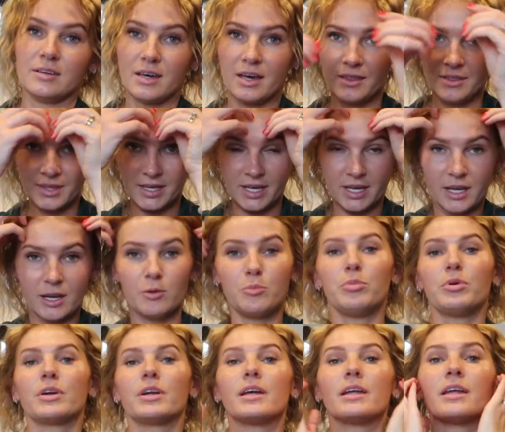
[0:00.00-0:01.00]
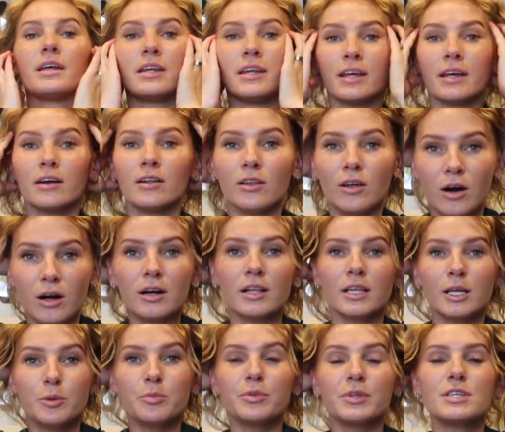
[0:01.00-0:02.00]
and then put it in a claw clip.